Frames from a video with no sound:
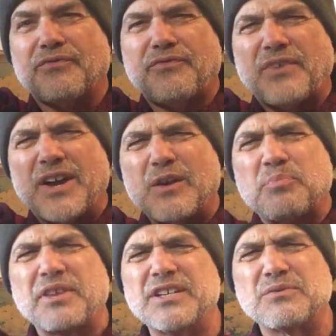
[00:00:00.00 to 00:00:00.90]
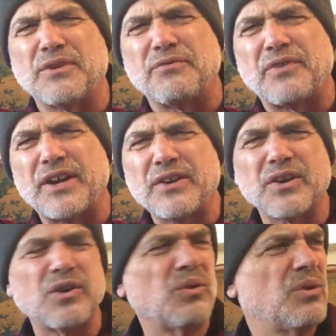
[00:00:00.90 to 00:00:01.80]
fireplace with a
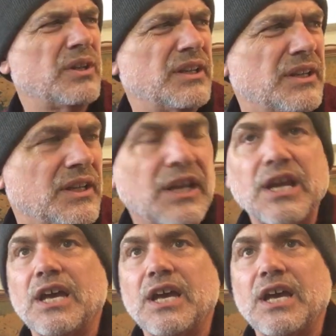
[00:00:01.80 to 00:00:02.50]
fire going, and